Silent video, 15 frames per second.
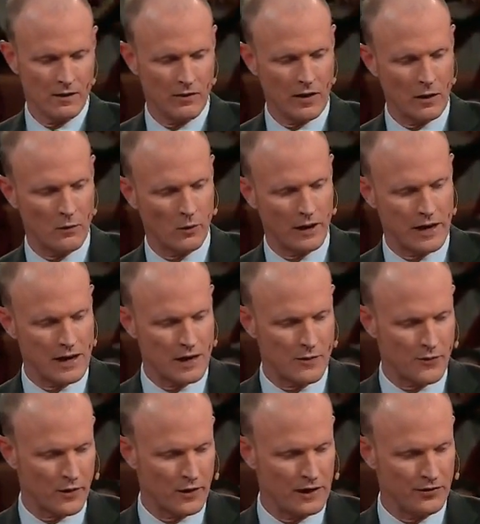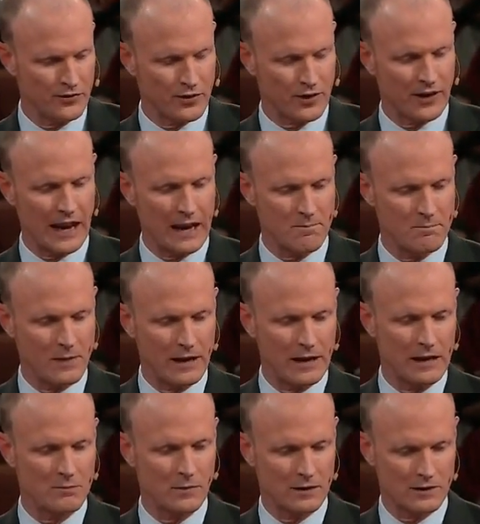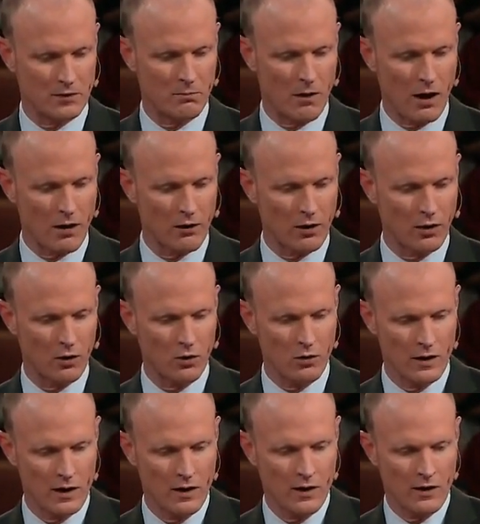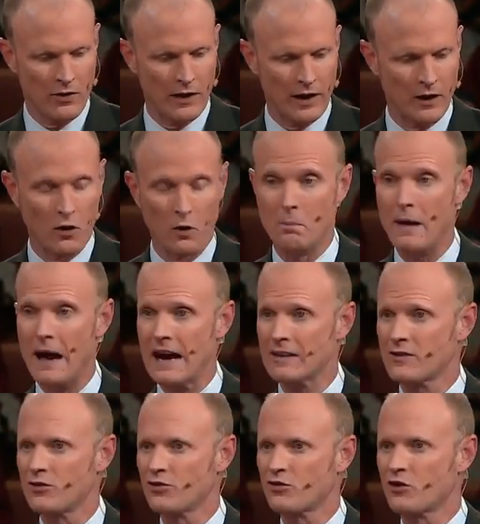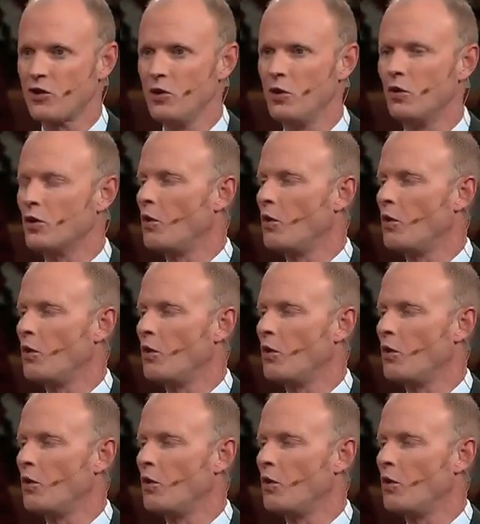They were here for Easter camp meeting, but tomorrow they go back to school.